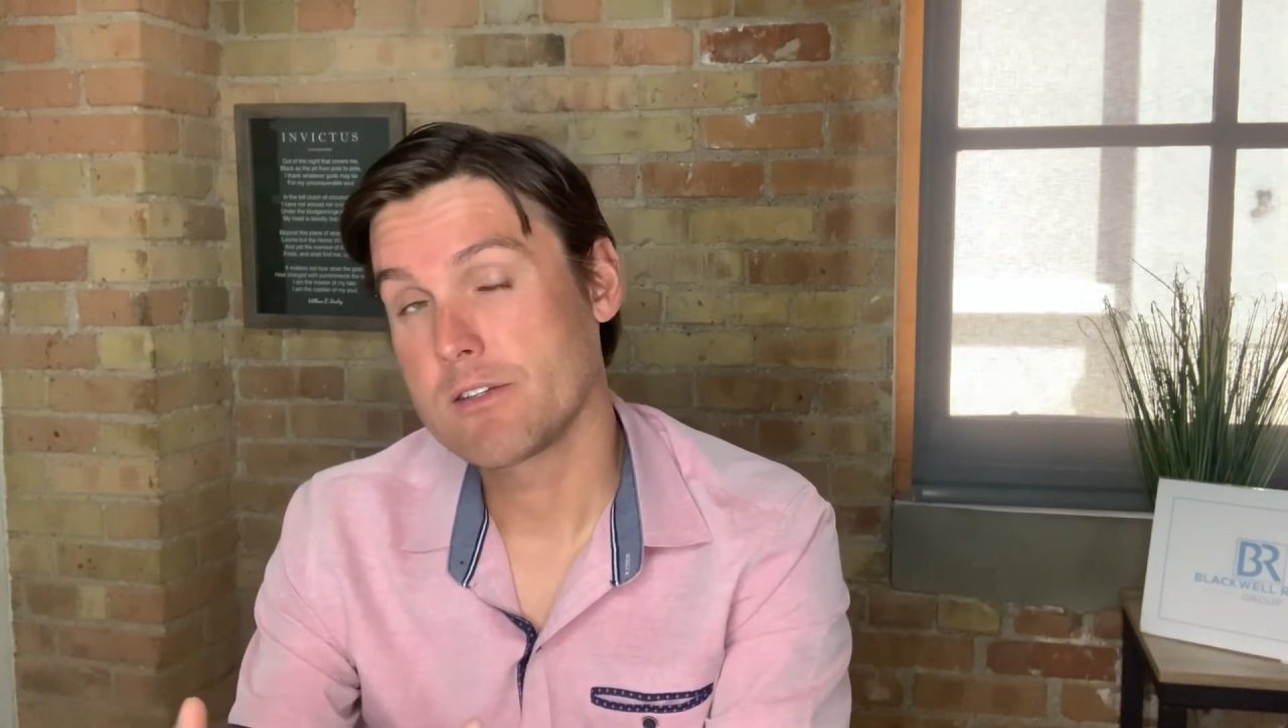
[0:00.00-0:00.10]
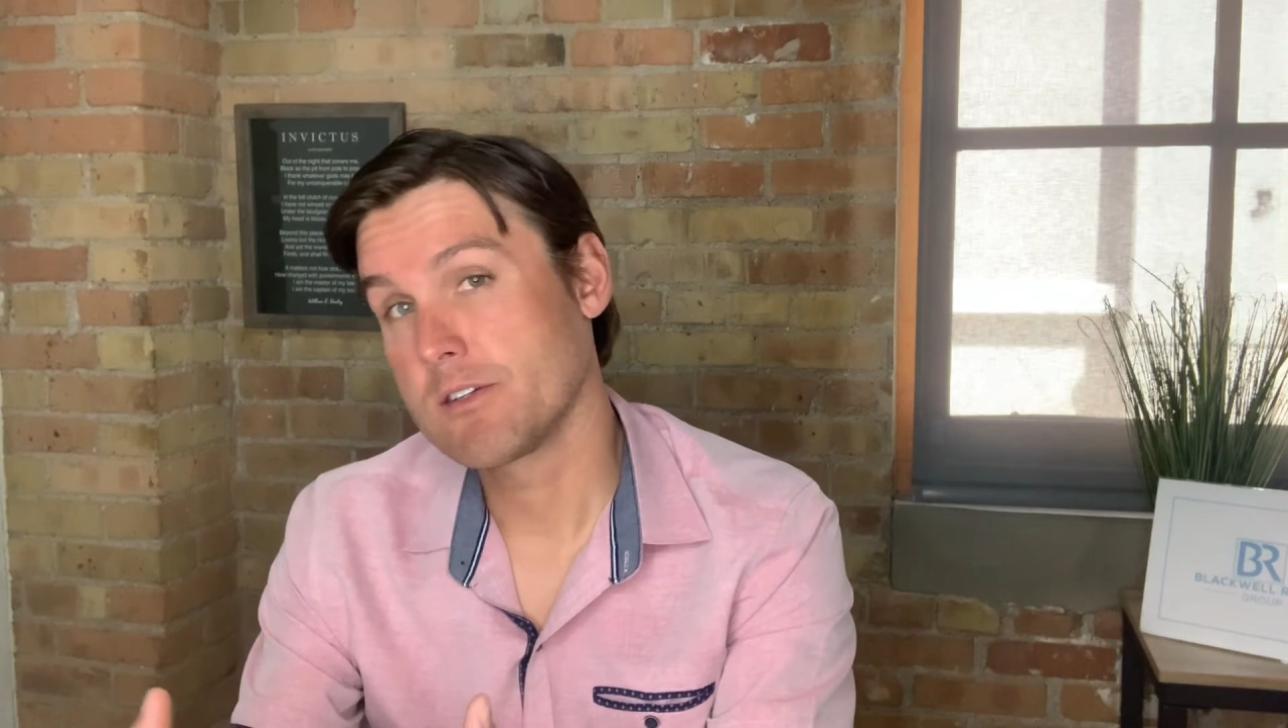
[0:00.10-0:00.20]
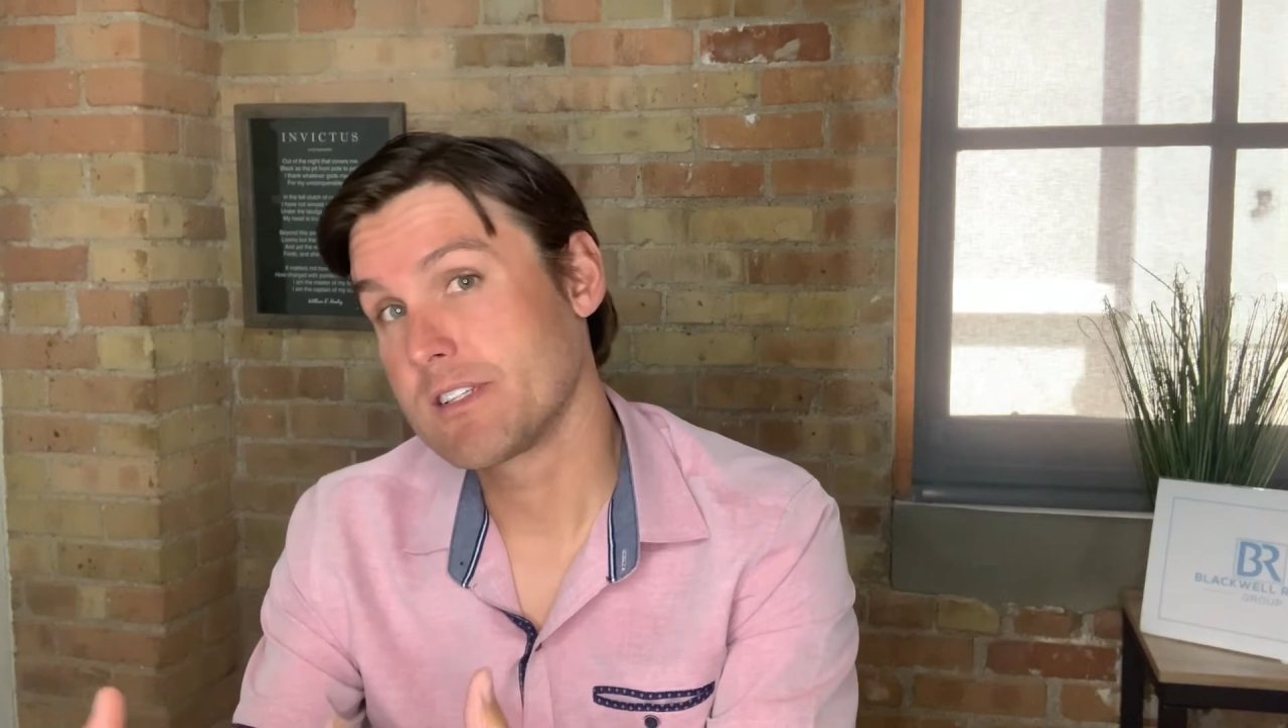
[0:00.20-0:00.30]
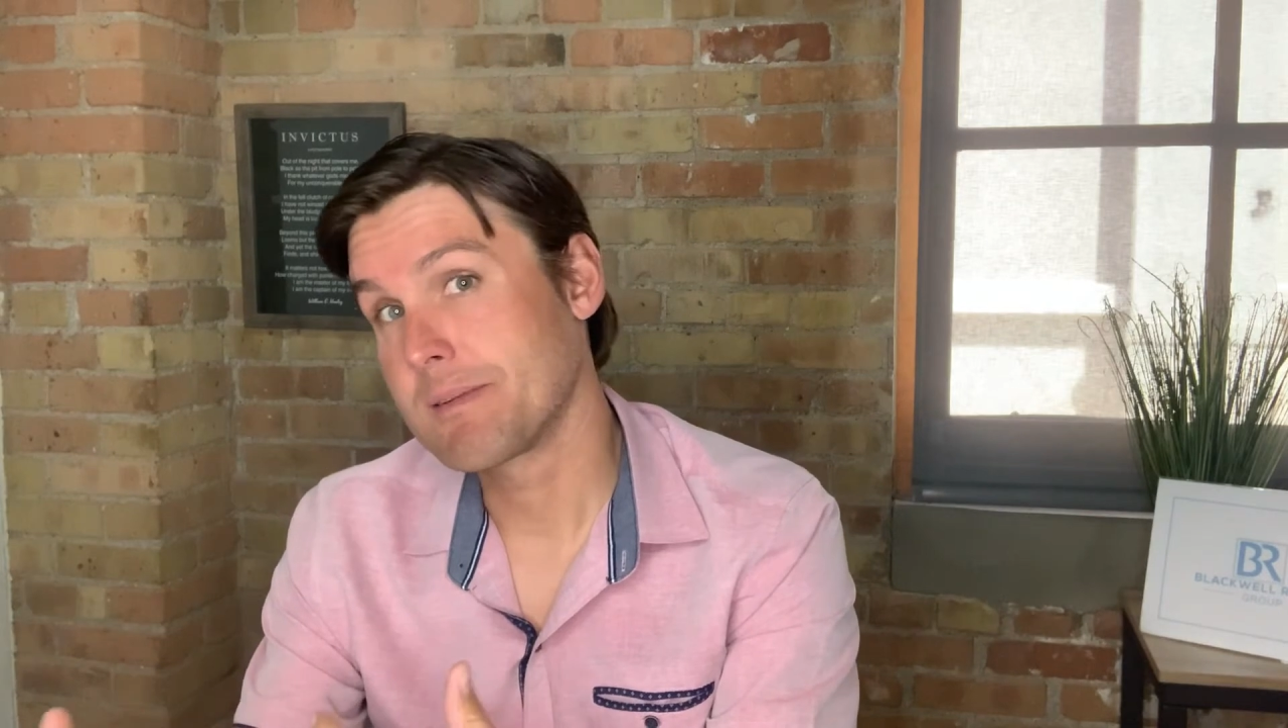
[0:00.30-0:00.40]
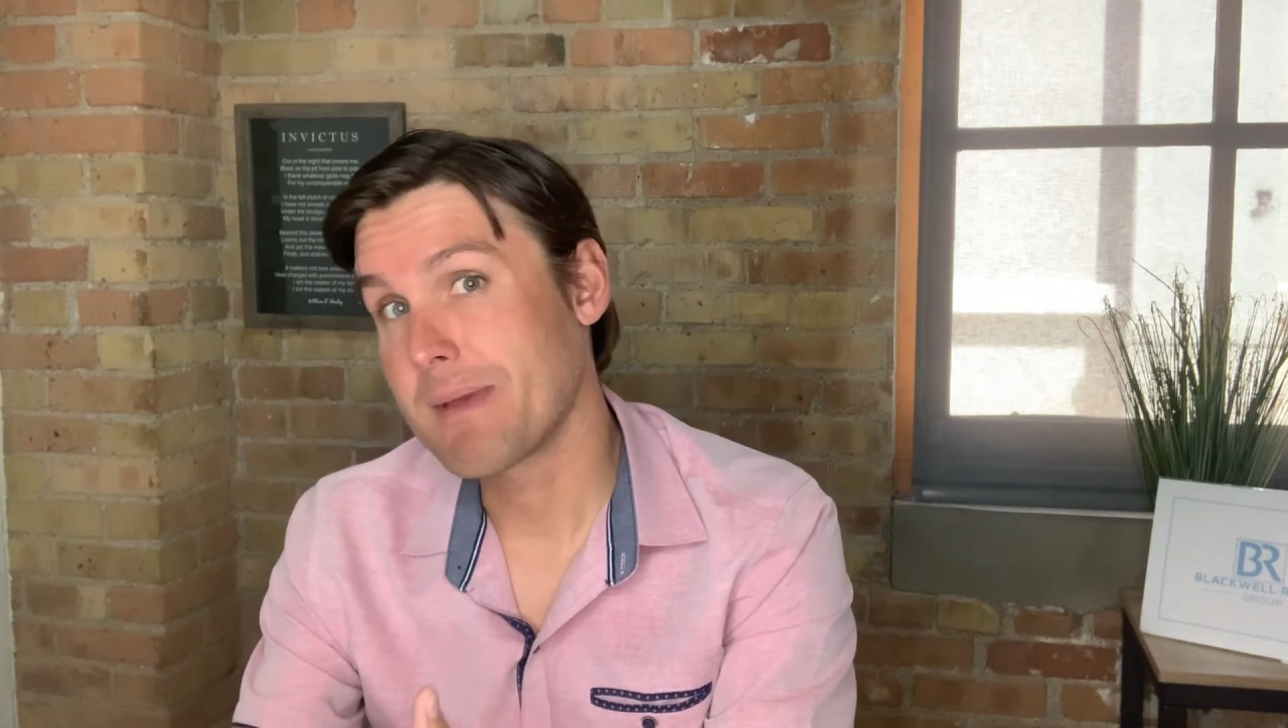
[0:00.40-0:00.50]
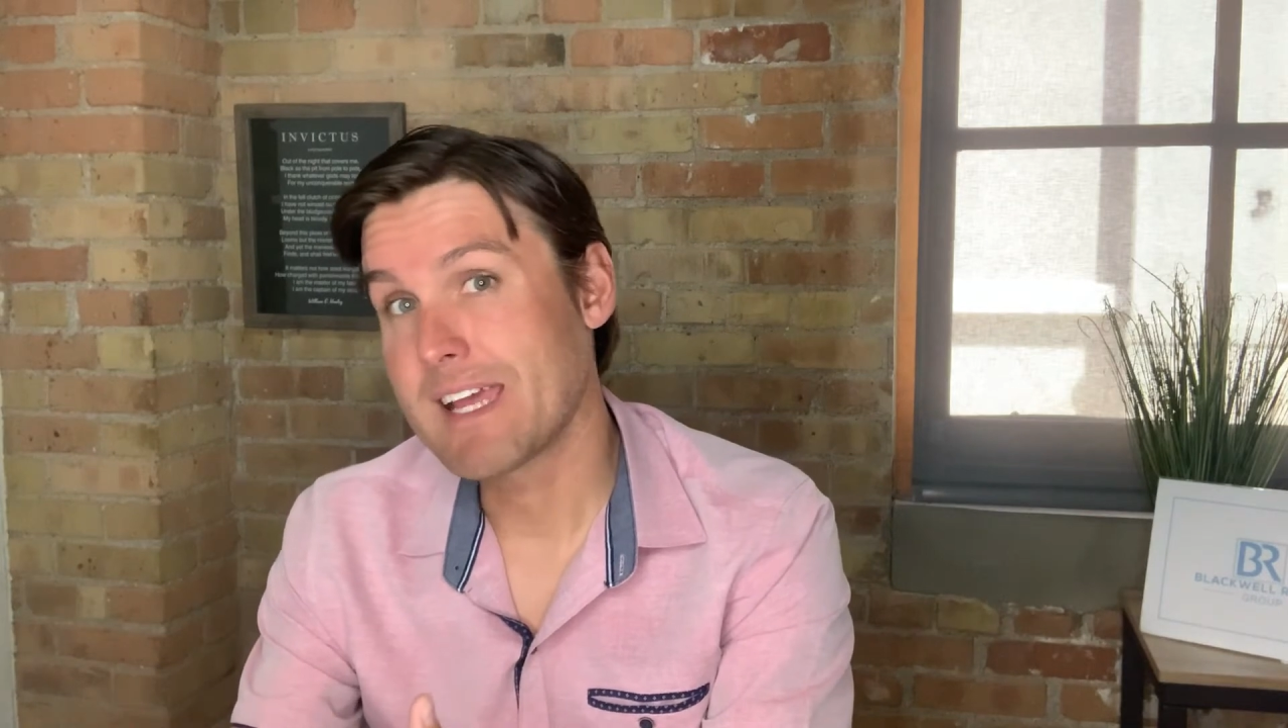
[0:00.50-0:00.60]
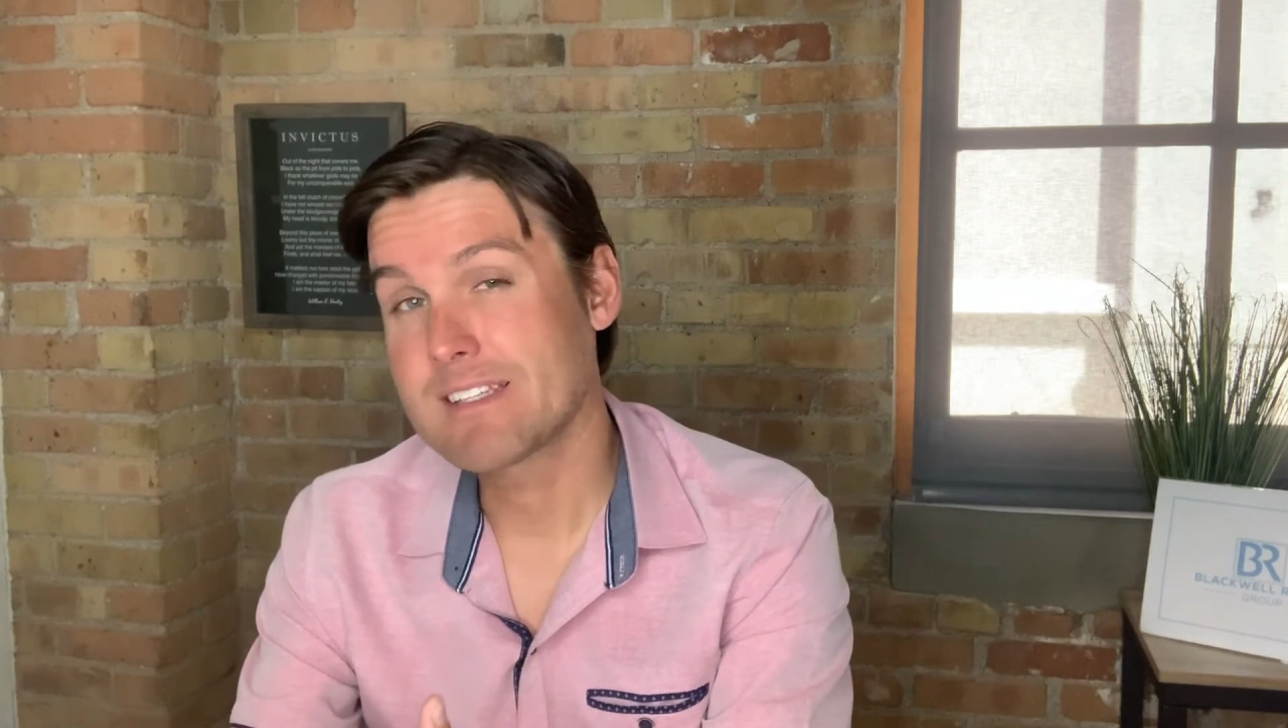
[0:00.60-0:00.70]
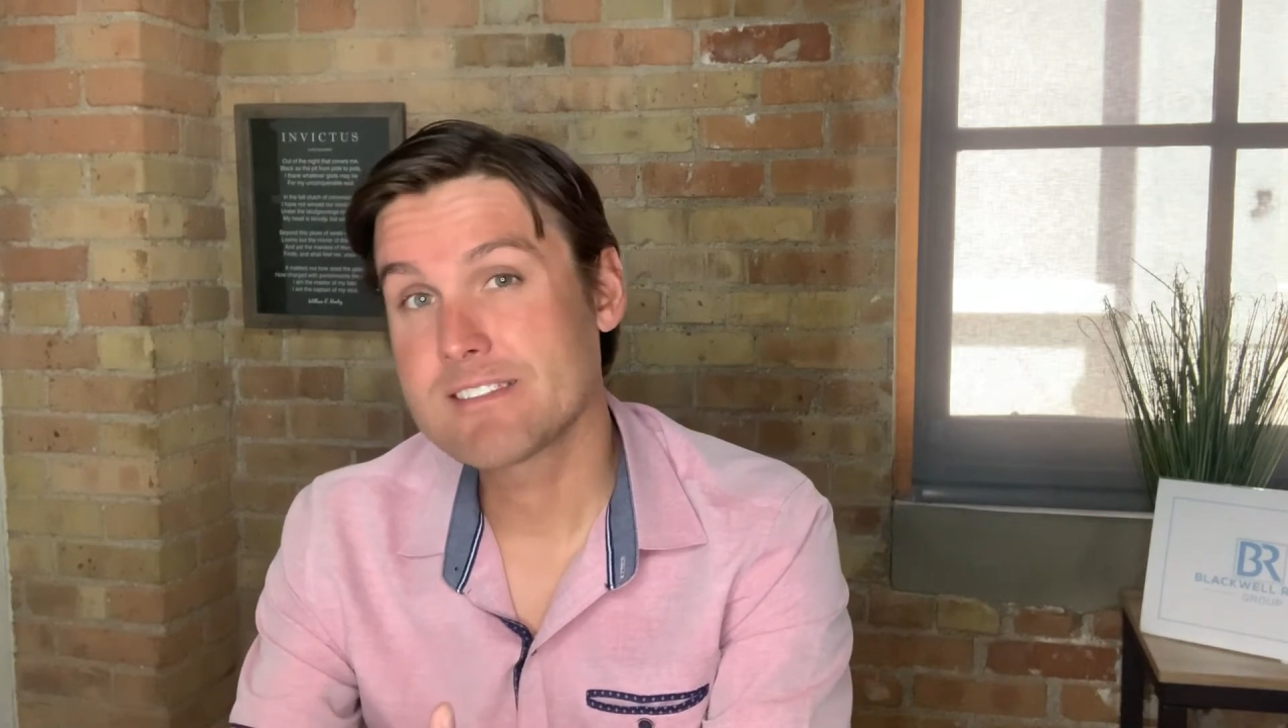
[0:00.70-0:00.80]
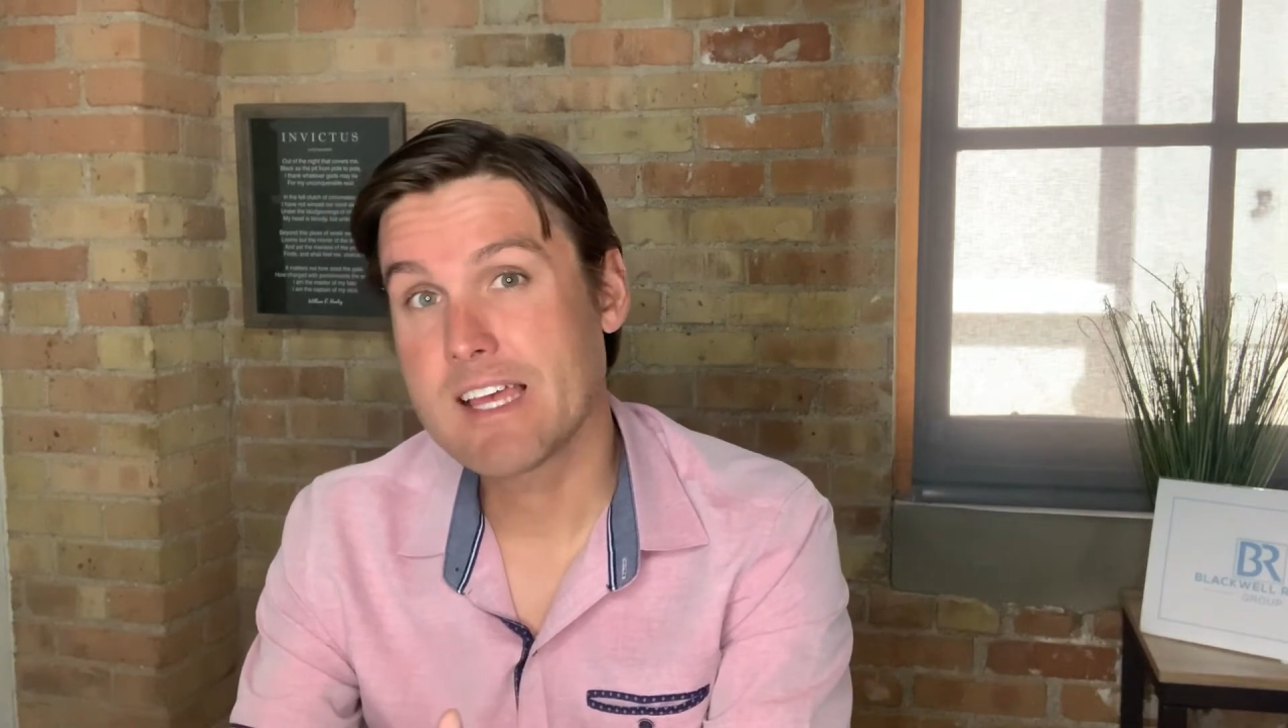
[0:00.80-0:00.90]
or demand